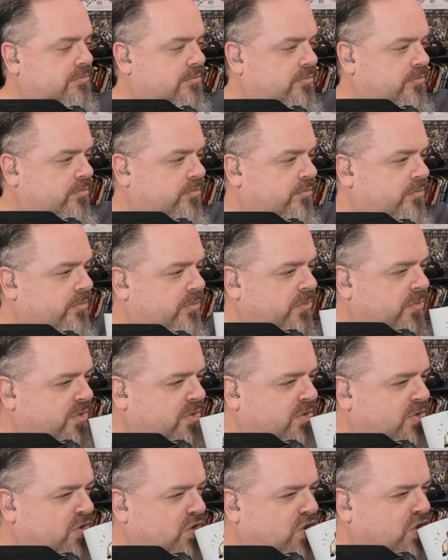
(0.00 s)

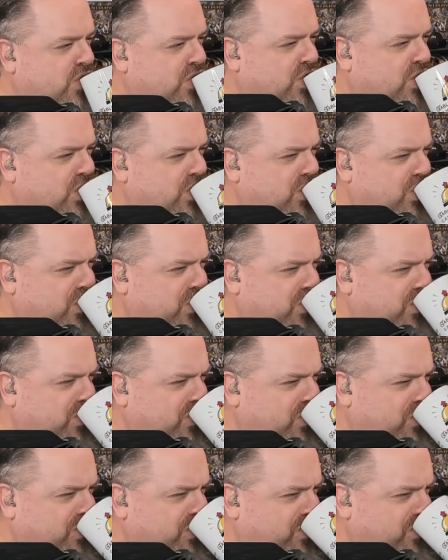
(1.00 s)

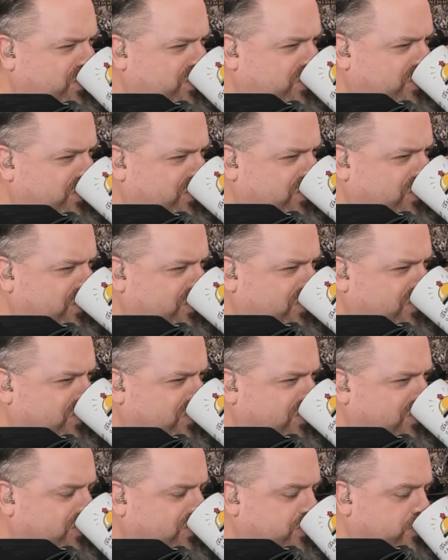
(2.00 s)

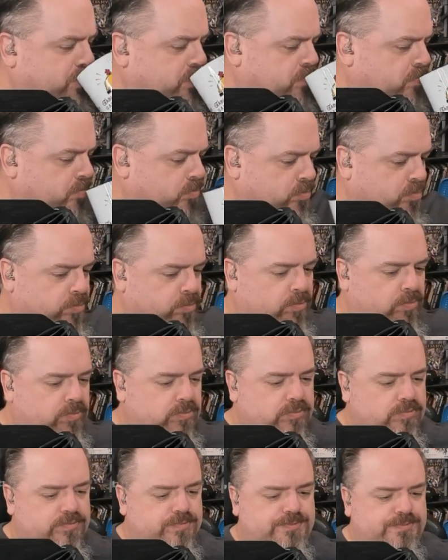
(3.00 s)

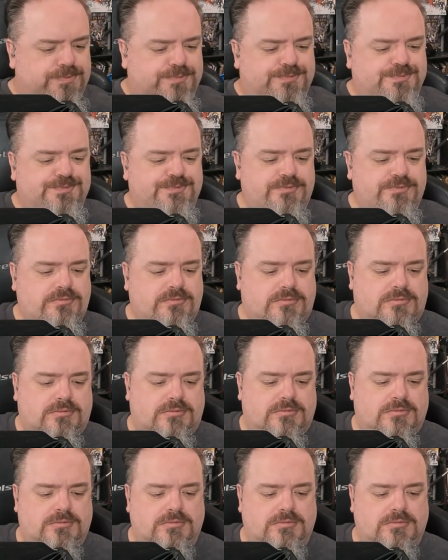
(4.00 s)
This person isn't speaking.